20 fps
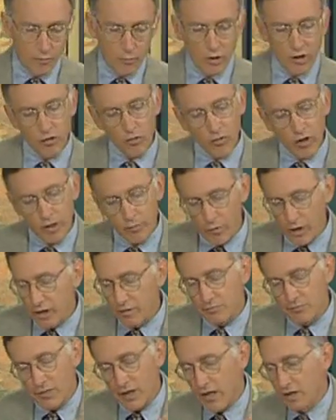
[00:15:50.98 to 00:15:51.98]

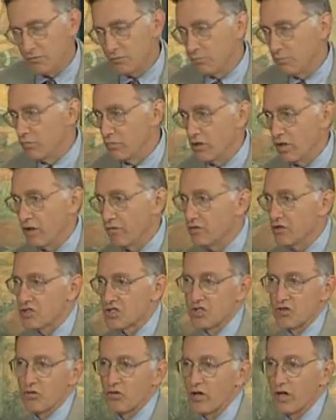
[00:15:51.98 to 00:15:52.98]
Milarepa, I love the
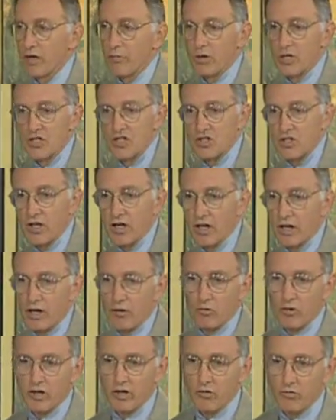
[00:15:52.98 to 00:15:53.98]
story, I must say, and
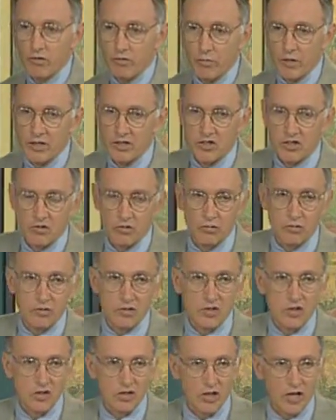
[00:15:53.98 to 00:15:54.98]
I read it with my
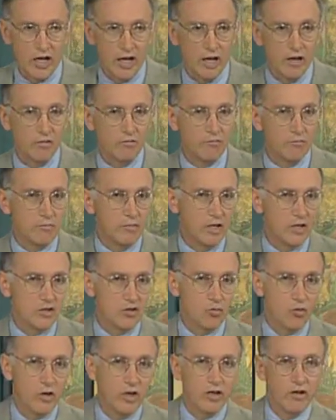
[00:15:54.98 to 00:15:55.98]
students, again,
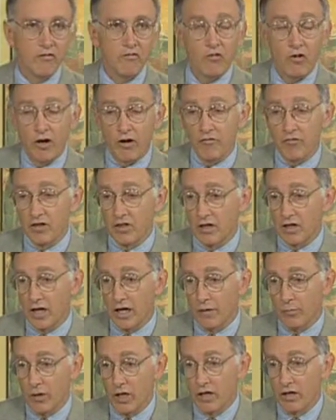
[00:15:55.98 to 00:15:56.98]
as we have often
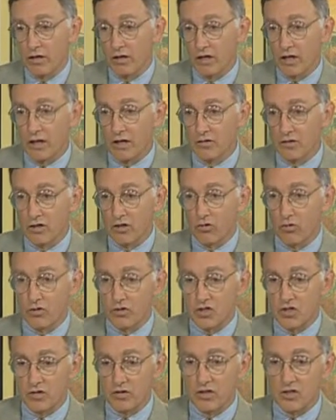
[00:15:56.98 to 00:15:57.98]
commented on in the
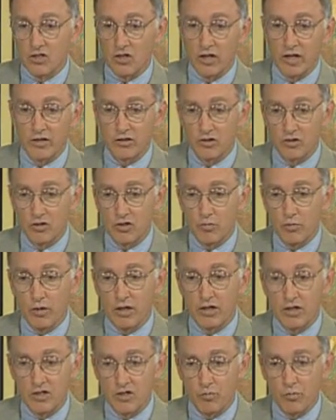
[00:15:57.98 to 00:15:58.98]
course of these lectures,
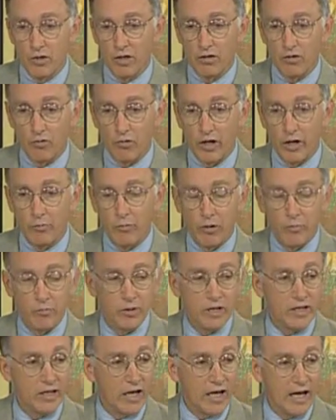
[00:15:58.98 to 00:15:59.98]
because Milarepa
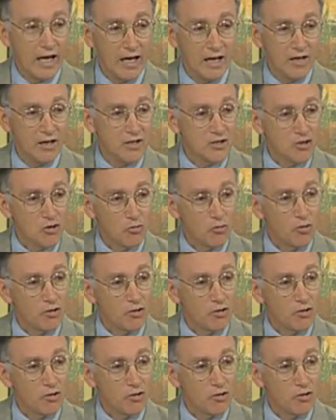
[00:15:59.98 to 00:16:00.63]
began as a